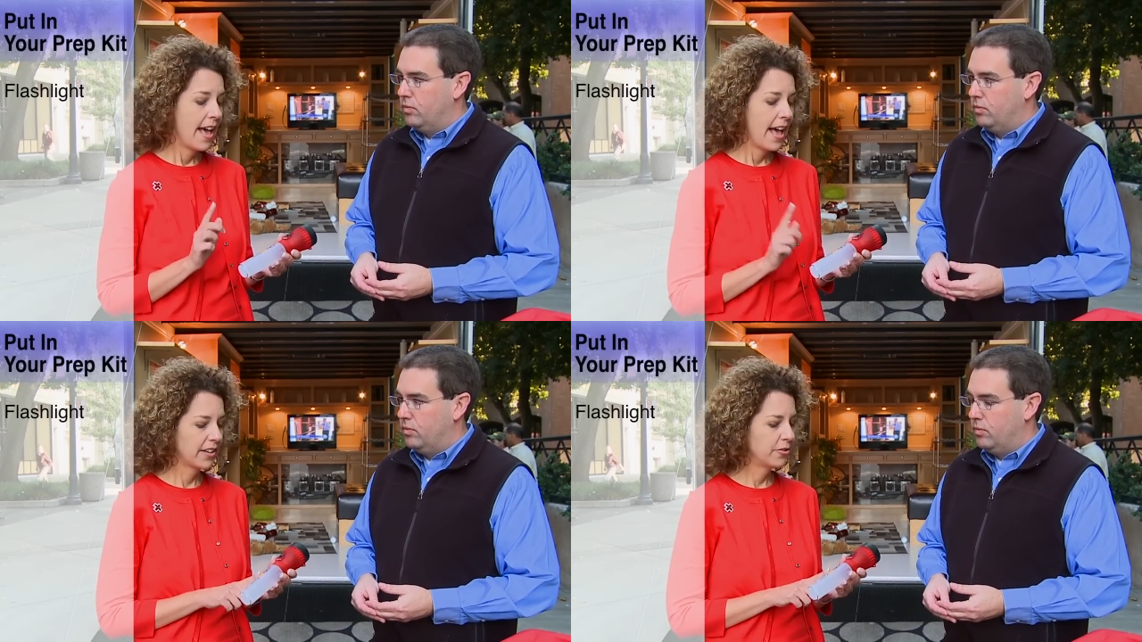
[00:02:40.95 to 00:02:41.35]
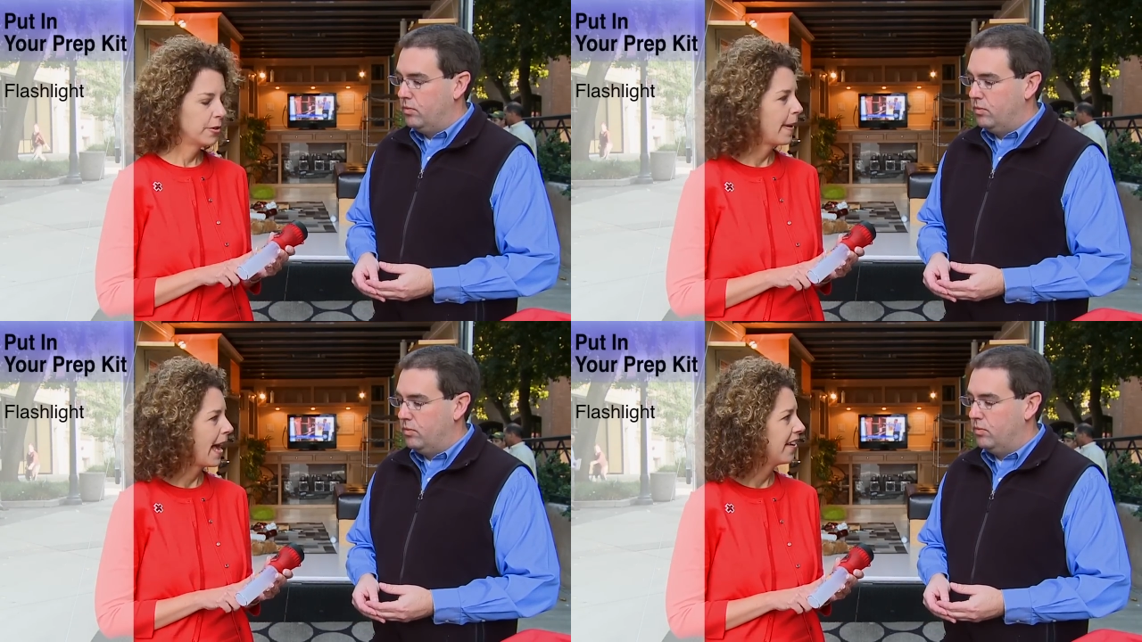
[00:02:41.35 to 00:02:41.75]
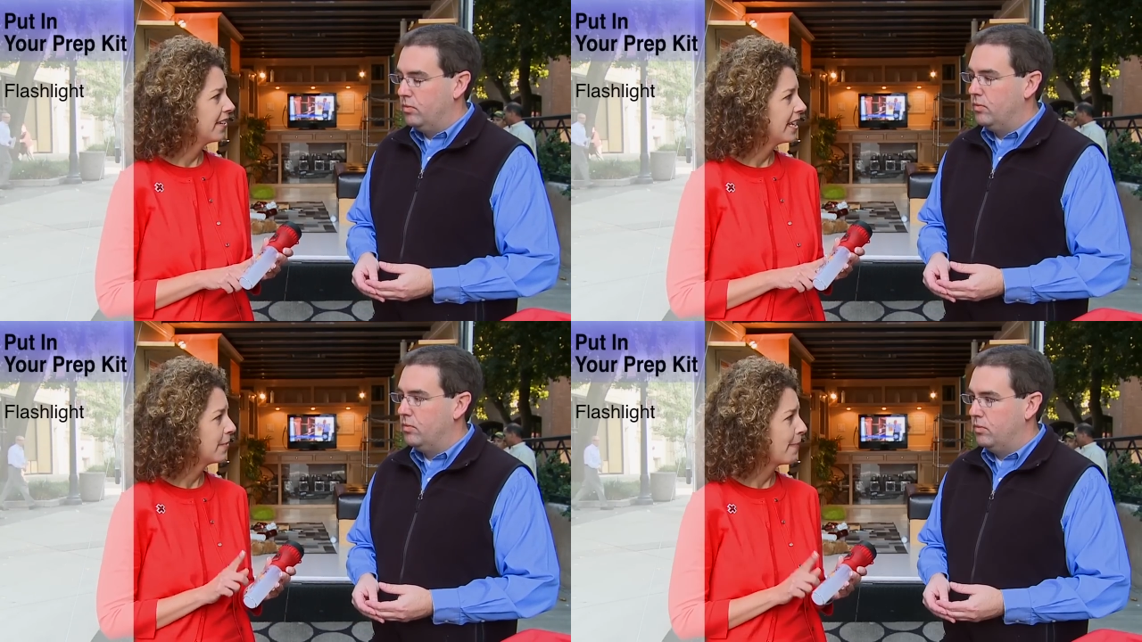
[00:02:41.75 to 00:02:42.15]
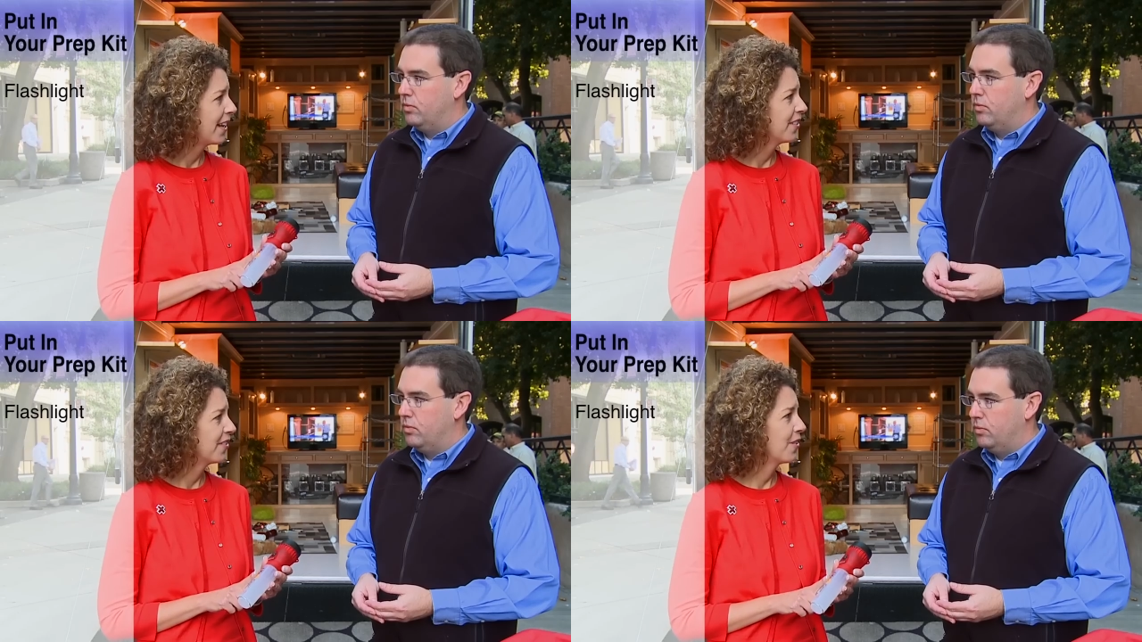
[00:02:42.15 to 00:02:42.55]
Speaker 1: extra batteries,
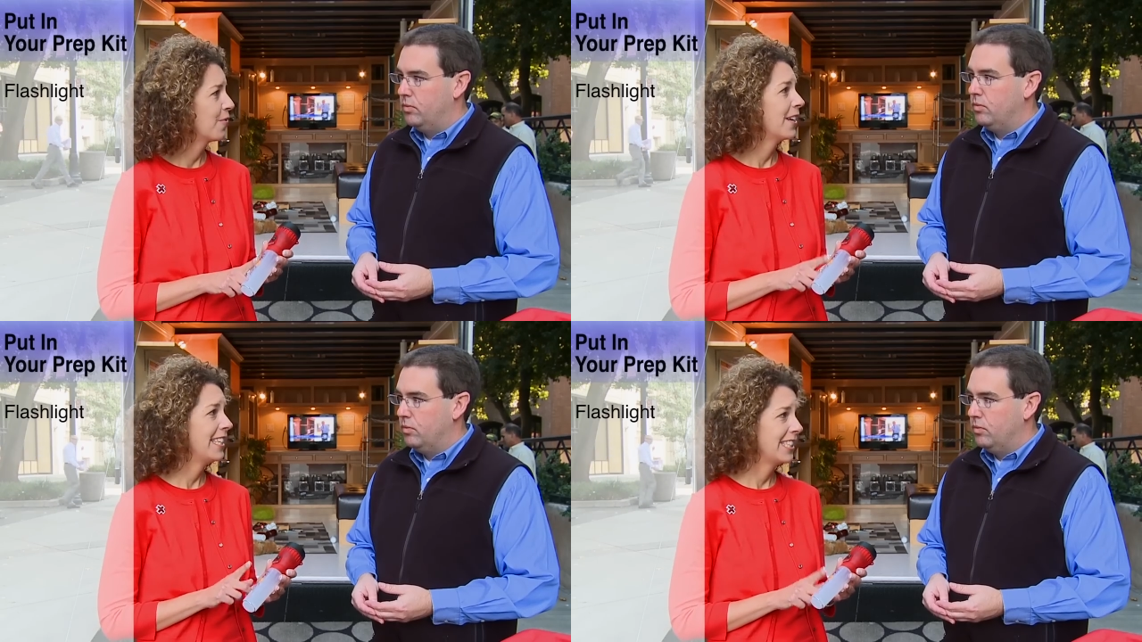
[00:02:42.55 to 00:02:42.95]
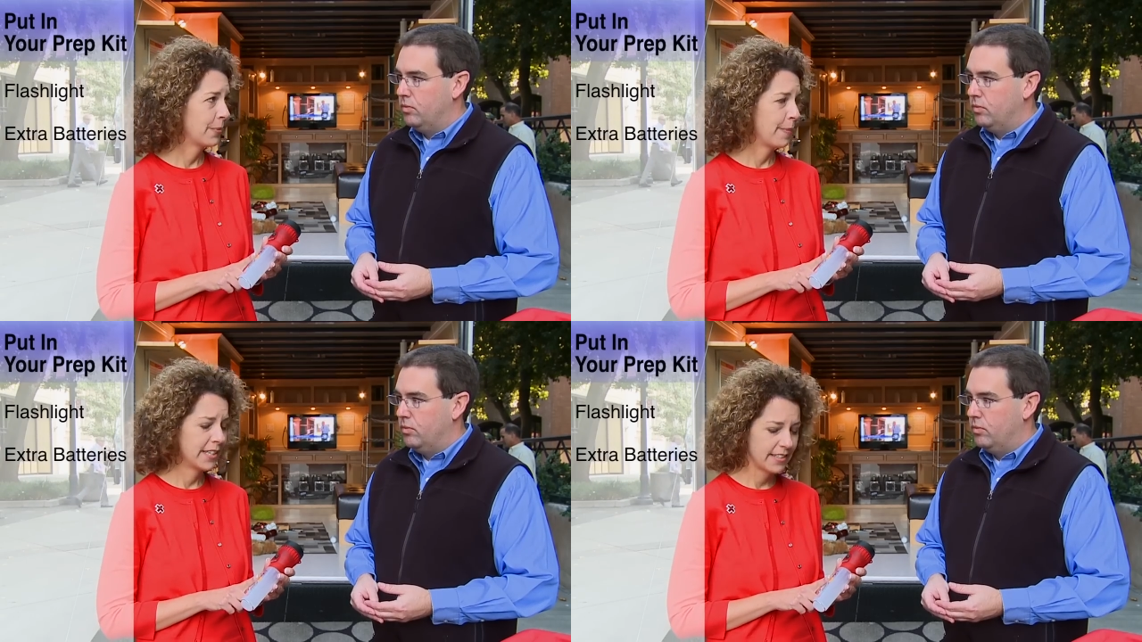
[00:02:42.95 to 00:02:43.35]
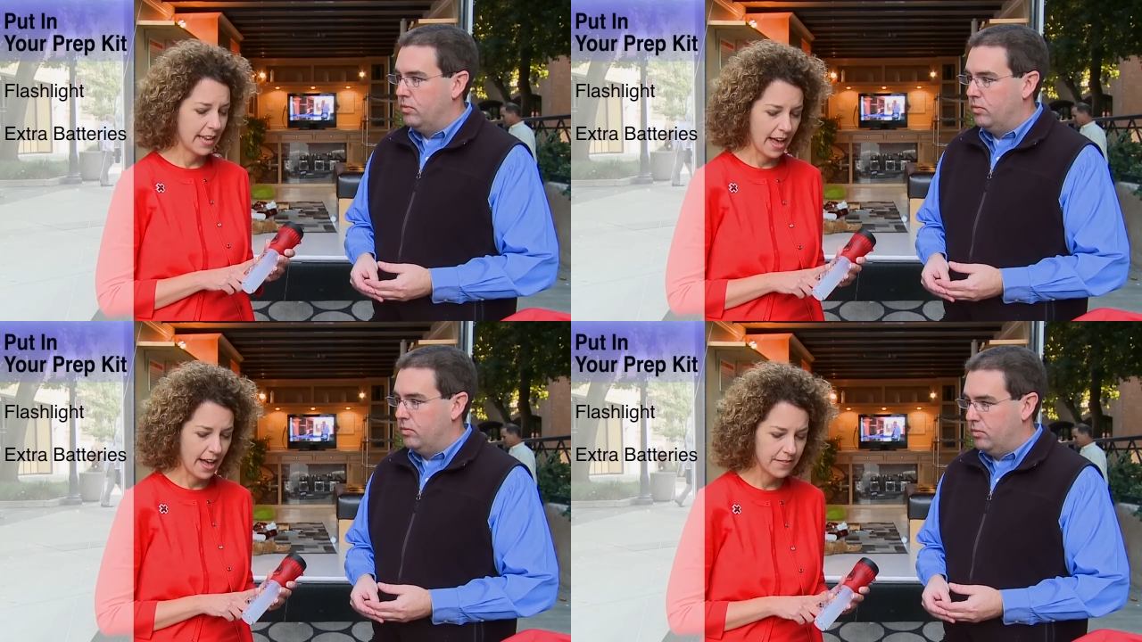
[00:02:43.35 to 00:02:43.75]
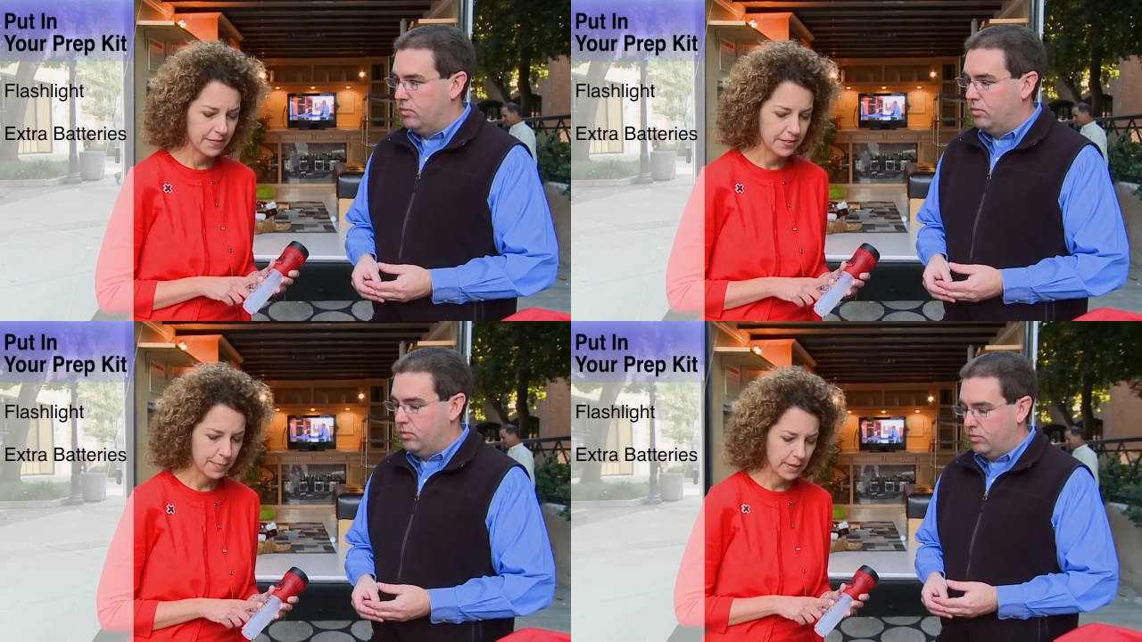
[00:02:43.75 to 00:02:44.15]
batteries for the one and spares to have if
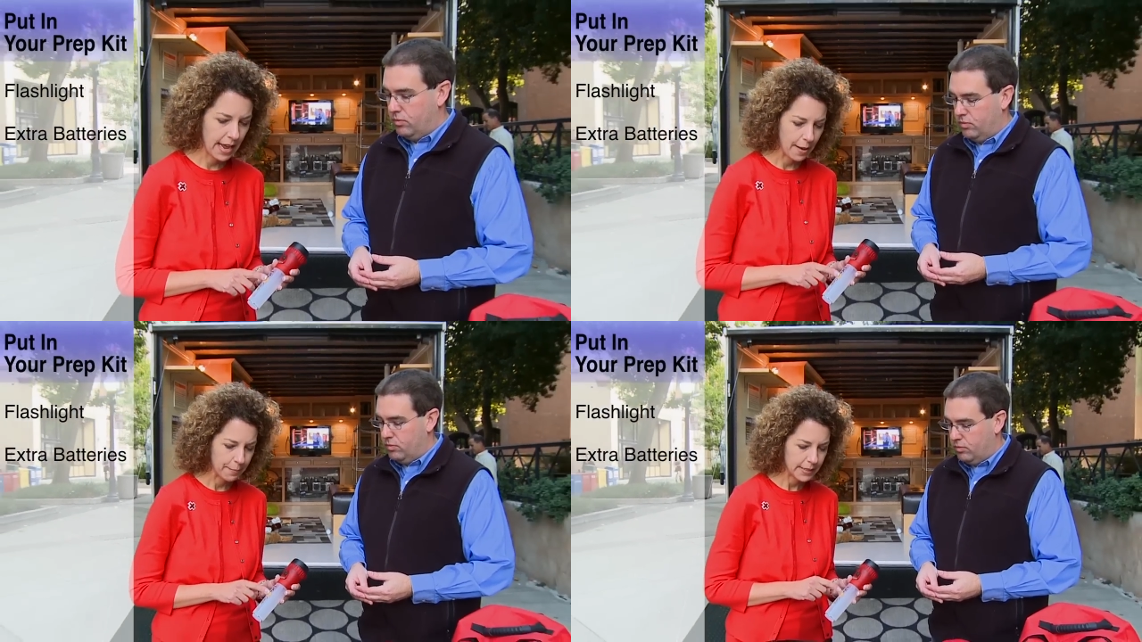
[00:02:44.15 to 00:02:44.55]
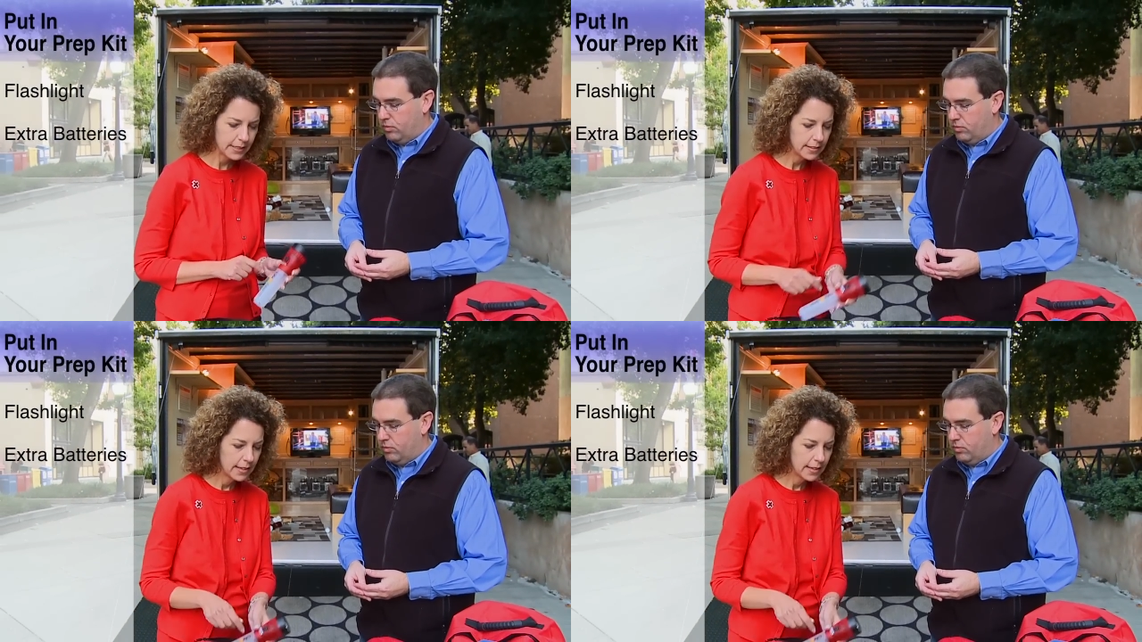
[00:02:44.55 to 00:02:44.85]
something happens.